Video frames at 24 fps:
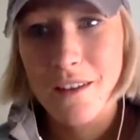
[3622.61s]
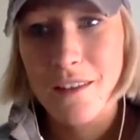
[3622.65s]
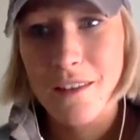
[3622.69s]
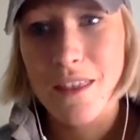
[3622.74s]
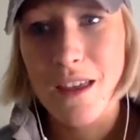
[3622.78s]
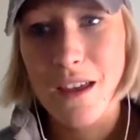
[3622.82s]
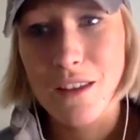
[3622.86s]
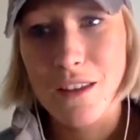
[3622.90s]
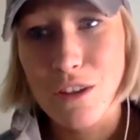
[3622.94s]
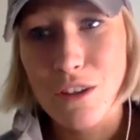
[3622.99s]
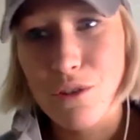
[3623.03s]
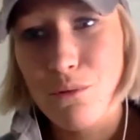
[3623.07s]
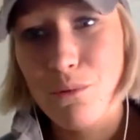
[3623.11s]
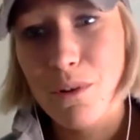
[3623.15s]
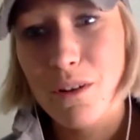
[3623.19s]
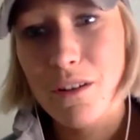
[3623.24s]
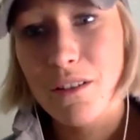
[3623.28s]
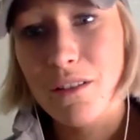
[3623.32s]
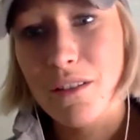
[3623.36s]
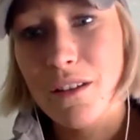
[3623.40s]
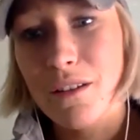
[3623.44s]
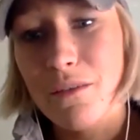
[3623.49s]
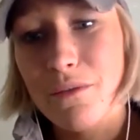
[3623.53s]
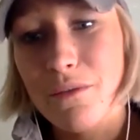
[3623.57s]
that you want
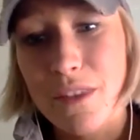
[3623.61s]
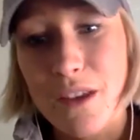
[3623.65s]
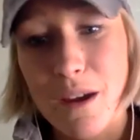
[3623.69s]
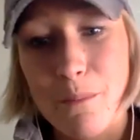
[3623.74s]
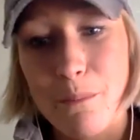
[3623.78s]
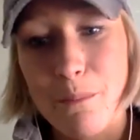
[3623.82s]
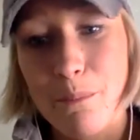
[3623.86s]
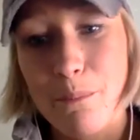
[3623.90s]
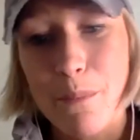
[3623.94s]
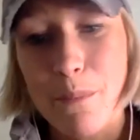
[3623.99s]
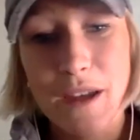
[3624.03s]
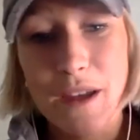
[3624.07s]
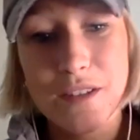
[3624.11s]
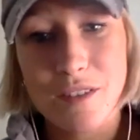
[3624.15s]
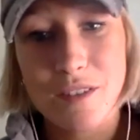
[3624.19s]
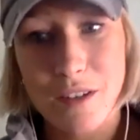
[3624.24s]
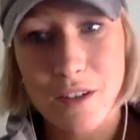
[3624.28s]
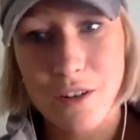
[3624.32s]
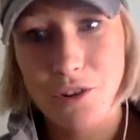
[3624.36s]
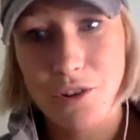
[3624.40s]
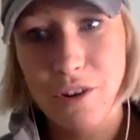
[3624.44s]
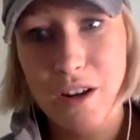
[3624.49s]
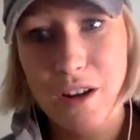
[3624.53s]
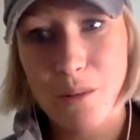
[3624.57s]
to live that best,
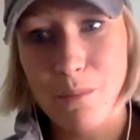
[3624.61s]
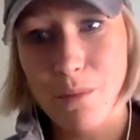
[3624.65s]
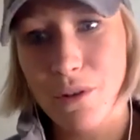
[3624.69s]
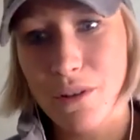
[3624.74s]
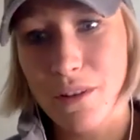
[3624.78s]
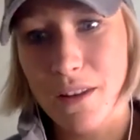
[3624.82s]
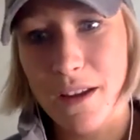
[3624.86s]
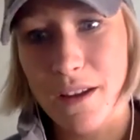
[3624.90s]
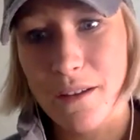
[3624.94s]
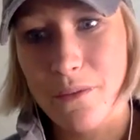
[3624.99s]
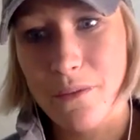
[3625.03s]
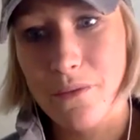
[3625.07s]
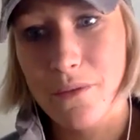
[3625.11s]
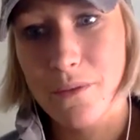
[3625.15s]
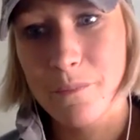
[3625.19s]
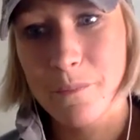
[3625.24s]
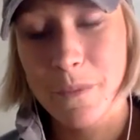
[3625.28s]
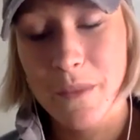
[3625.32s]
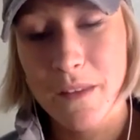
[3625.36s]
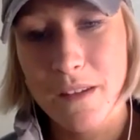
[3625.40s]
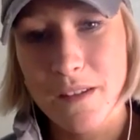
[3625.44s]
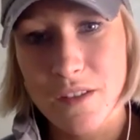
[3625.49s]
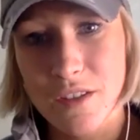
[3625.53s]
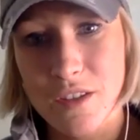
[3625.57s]
incredible life.
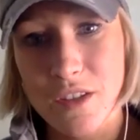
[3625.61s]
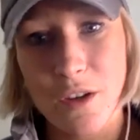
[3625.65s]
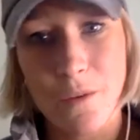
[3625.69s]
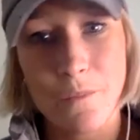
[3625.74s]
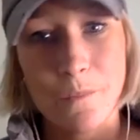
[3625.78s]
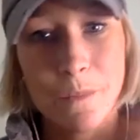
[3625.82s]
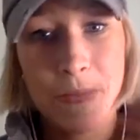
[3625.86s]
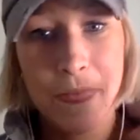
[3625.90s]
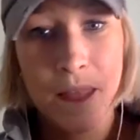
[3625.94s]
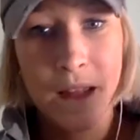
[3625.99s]
So